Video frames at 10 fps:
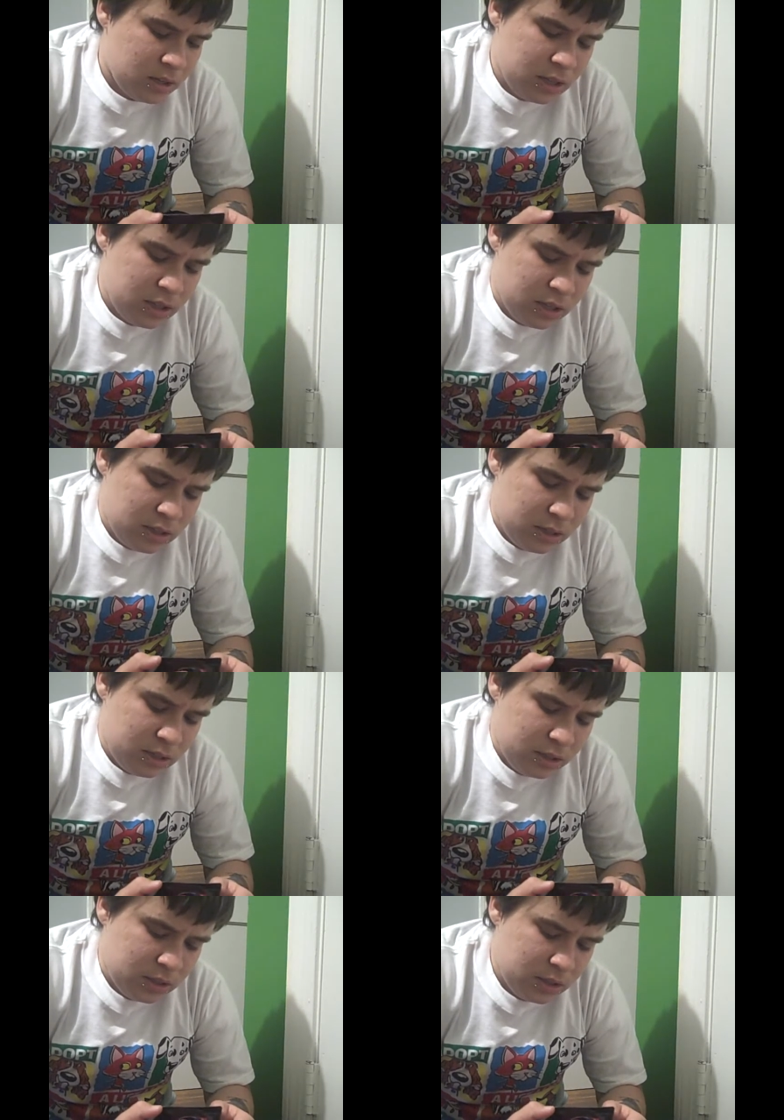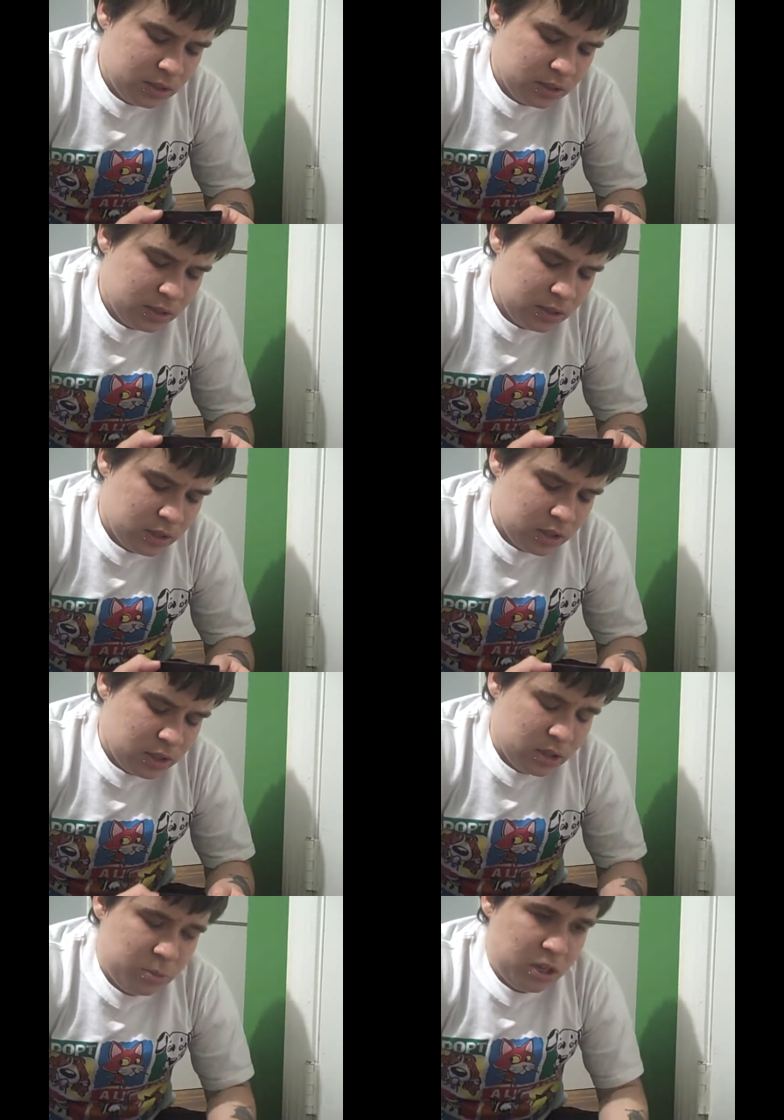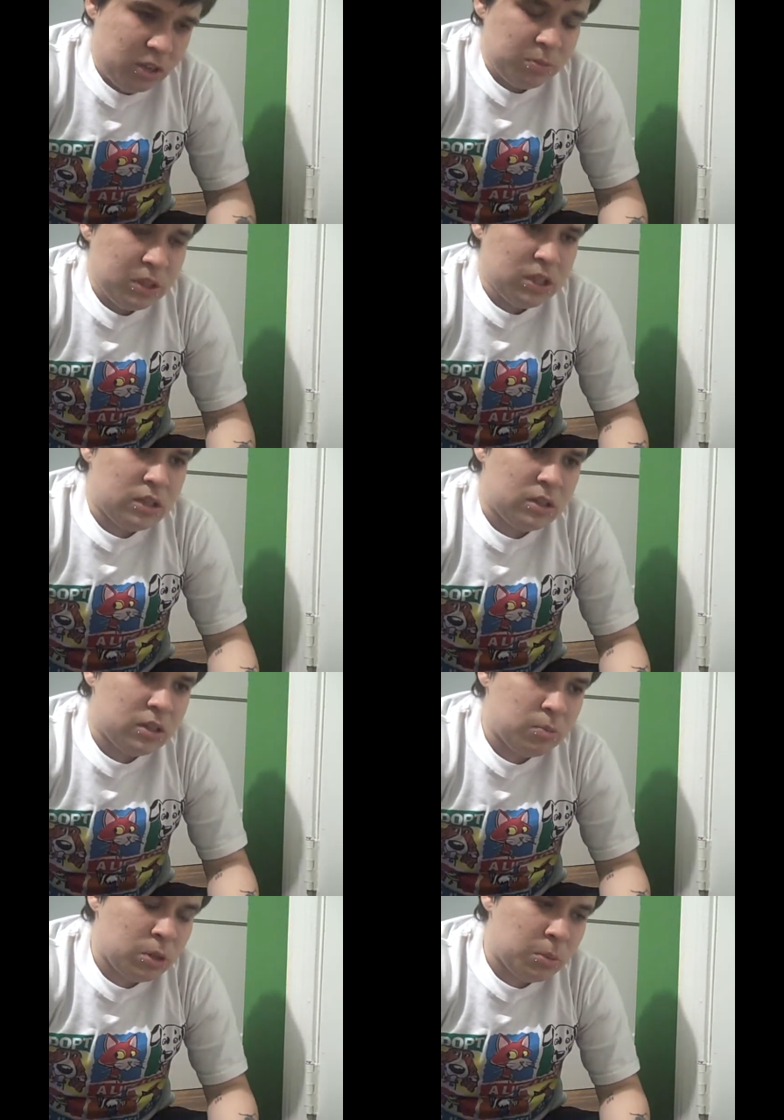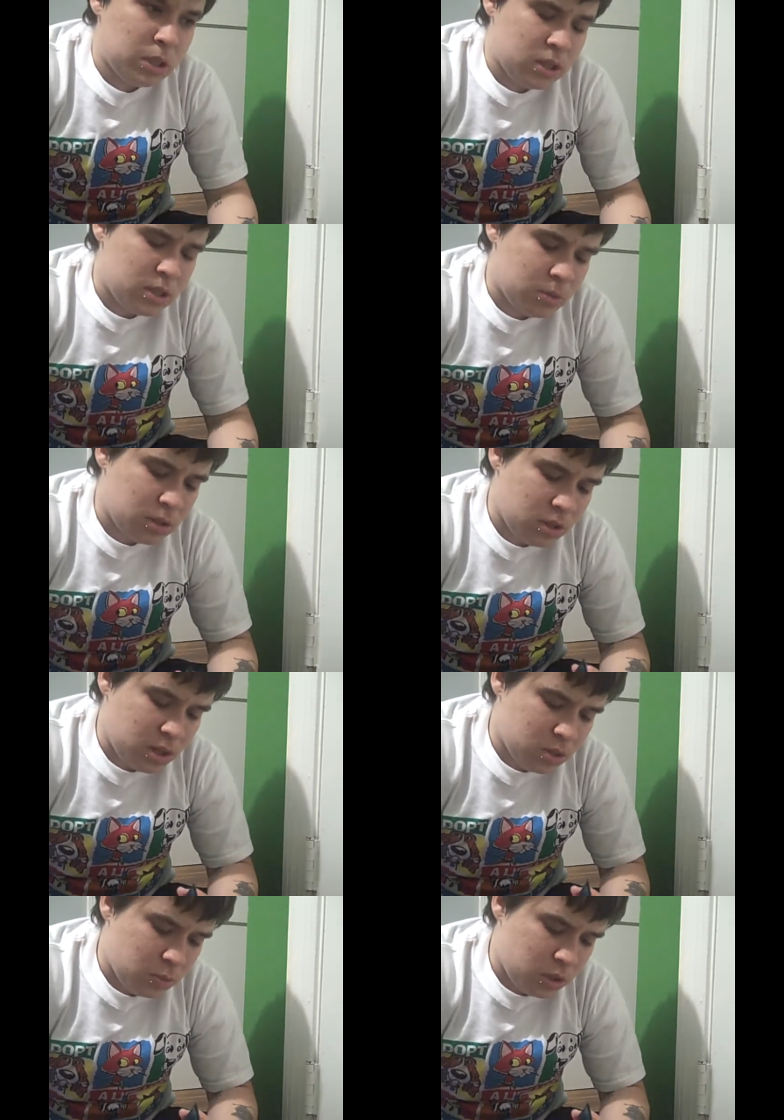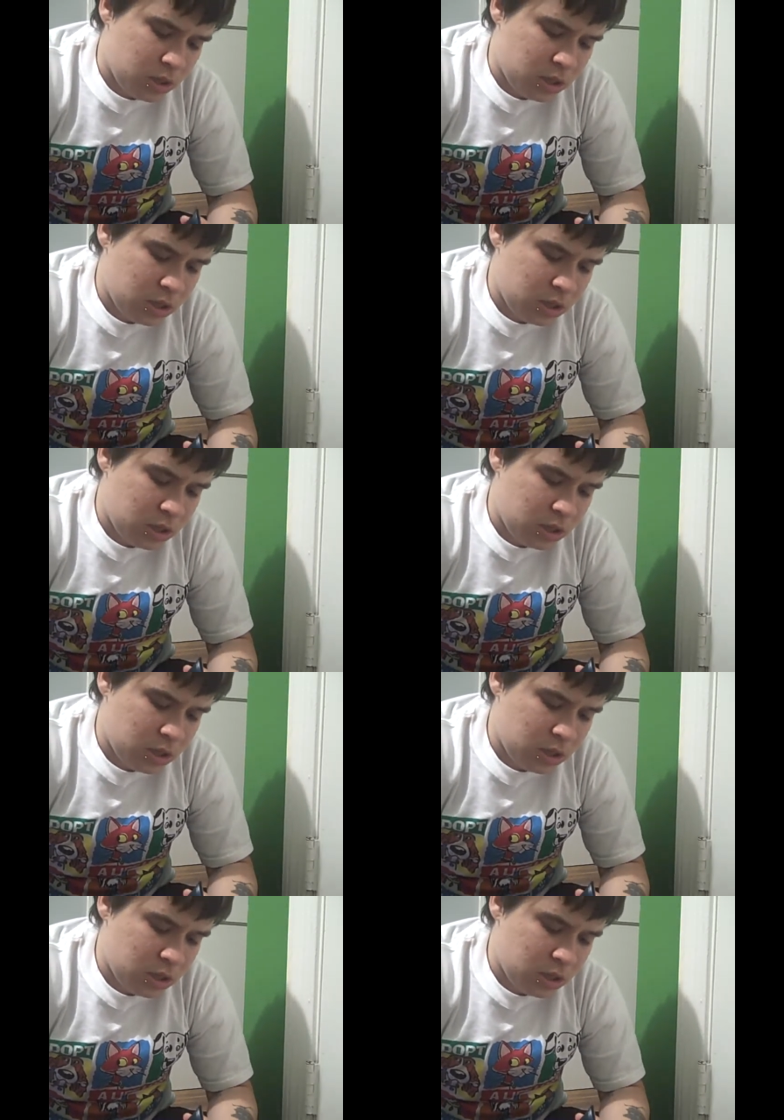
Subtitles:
like, it's been happening, probably I say within the last week,